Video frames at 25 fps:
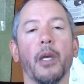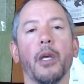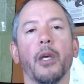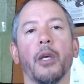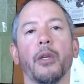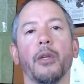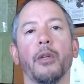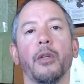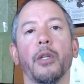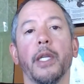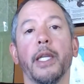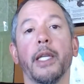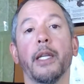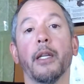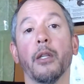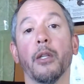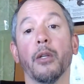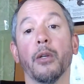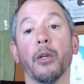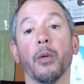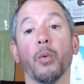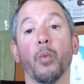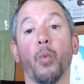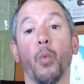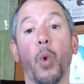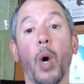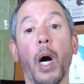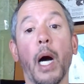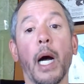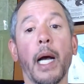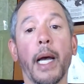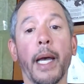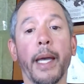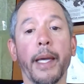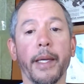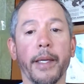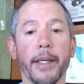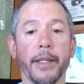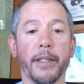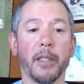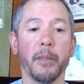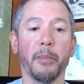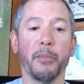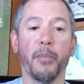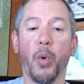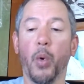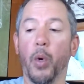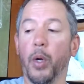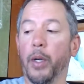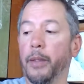You need to learn why it's
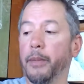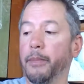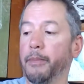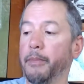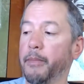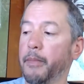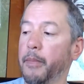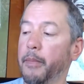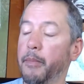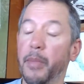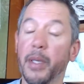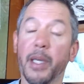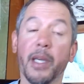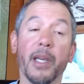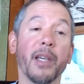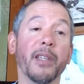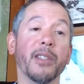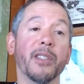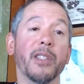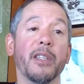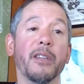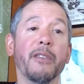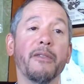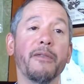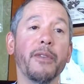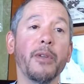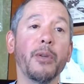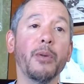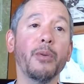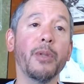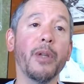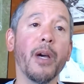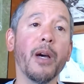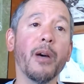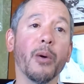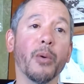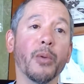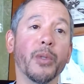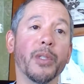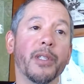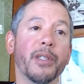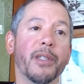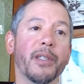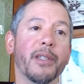important, because if you don't,